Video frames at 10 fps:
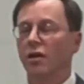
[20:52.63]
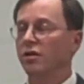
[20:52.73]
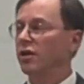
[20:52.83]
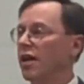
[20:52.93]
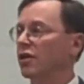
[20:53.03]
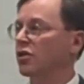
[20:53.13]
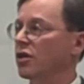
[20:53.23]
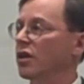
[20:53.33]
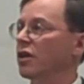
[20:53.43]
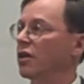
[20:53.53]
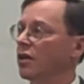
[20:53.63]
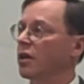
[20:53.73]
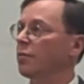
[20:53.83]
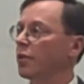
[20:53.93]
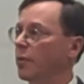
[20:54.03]
doesn't actually
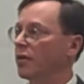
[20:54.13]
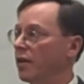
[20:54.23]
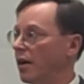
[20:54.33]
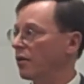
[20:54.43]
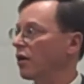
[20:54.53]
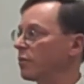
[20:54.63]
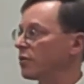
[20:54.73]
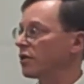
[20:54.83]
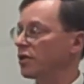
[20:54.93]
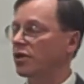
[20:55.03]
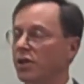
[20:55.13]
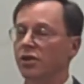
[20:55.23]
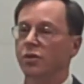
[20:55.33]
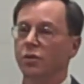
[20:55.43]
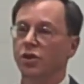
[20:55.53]
implement the outcomes it
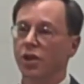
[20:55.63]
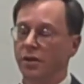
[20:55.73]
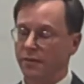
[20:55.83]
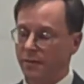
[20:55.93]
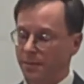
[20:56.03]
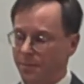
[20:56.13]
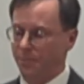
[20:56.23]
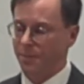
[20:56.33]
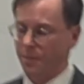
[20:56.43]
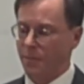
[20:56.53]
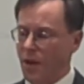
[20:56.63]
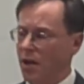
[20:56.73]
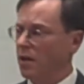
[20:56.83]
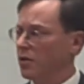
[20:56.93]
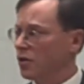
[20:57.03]
seeks to achieve.
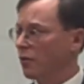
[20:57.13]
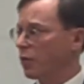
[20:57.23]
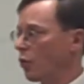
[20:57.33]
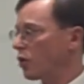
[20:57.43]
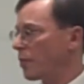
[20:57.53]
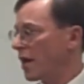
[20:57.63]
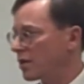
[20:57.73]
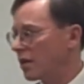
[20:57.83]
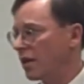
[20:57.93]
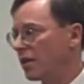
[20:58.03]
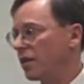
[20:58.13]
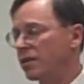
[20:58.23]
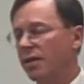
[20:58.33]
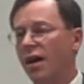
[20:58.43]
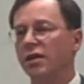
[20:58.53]
So if the World Bank's lending
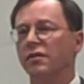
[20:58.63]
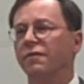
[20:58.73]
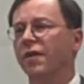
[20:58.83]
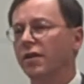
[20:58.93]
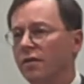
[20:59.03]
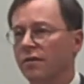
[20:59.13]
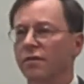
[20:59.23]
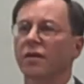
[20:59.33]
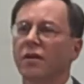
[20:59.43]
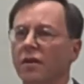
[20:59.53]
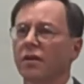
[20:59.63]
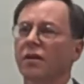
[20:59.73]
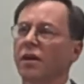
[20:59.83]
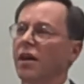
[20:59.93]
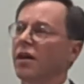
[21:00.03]
is not as effective
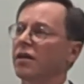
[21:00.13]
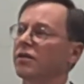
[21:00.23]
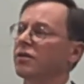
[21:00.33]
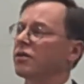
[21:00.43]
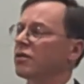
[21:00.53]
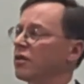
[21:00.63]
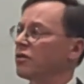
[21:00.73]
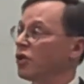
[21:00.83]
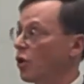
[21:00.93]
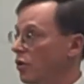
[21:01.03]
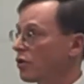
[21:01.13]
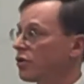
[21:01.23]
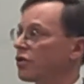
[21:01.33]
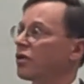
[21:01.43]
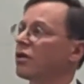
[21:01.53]
as
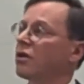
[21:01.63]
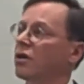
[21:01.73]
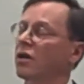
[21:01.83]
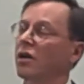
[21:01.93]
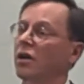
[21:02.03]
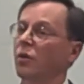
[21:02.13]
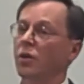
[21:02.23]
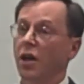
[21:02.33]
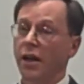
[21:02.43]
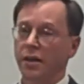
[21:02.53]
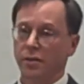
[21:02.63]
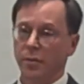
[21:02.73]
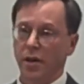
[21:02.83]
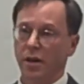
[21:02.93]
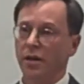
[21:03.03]
donors would like it to
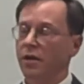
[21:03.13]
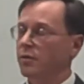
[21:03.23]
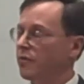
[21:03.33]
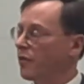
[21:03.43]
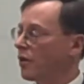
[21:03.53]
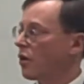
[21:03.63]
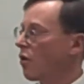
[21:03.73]
be, that it's very